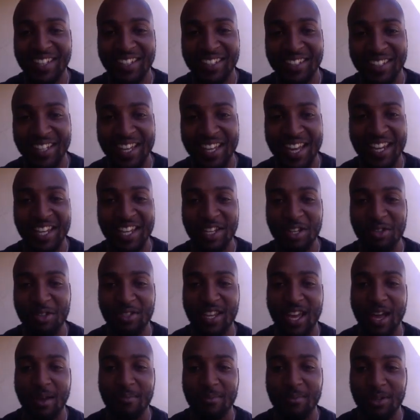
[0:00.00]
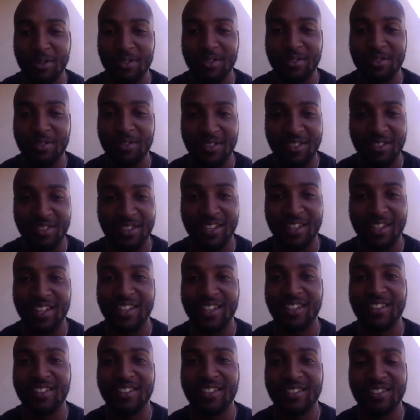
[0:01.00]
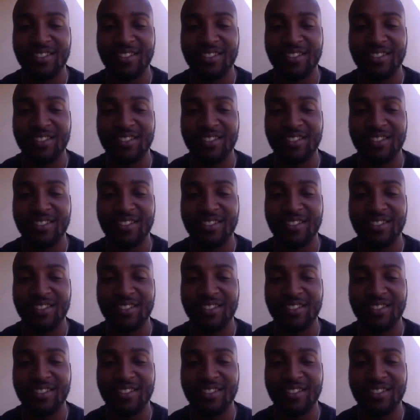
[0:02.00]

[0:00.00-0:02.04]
Leanna, you just got muted, young lady.